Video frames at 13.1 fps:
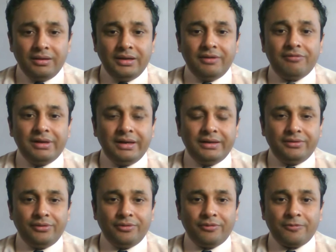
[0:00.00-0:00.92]
never
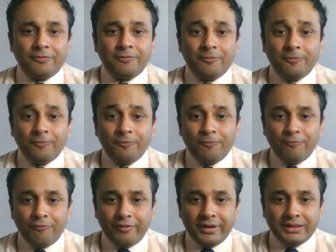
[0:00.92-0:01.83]
let your
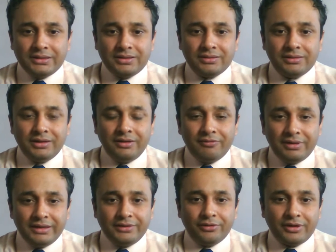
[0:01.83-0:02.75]
faith,
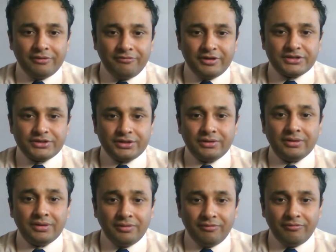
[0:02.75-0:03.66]
never let your
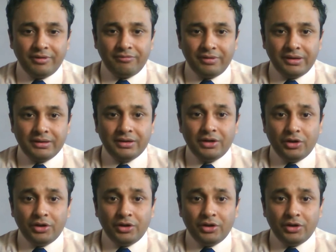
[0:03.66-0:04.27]
conviction waver.